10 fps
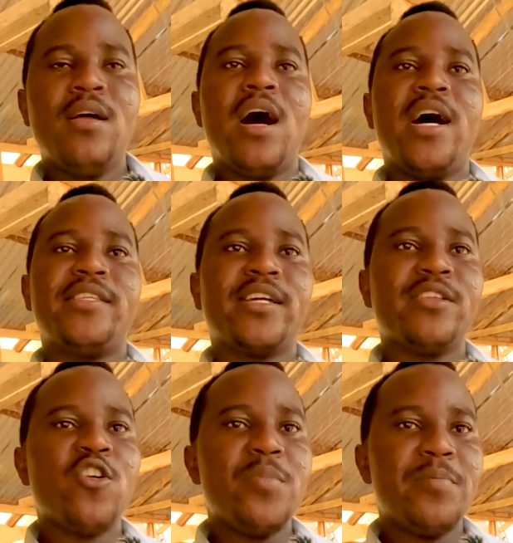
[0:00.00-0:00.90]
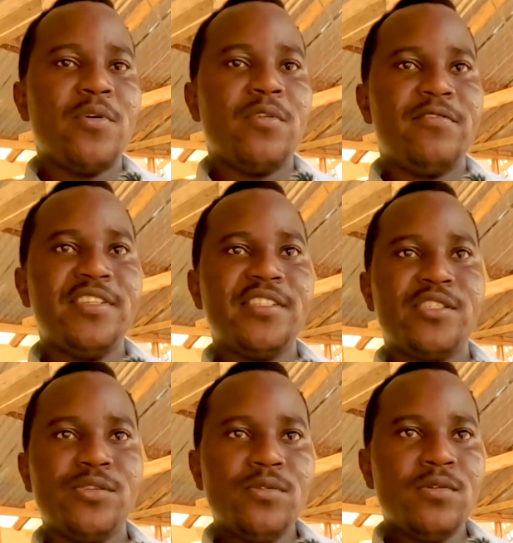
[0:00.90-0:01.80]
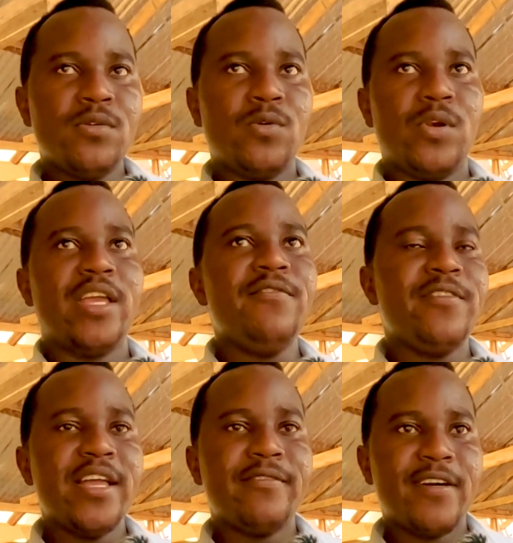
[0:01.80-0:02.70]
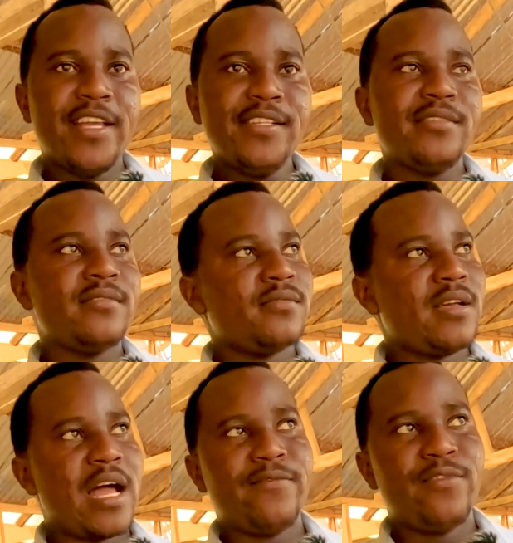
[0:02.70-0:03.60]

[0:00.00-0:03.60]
Our technical people will visit you, will give you advice, and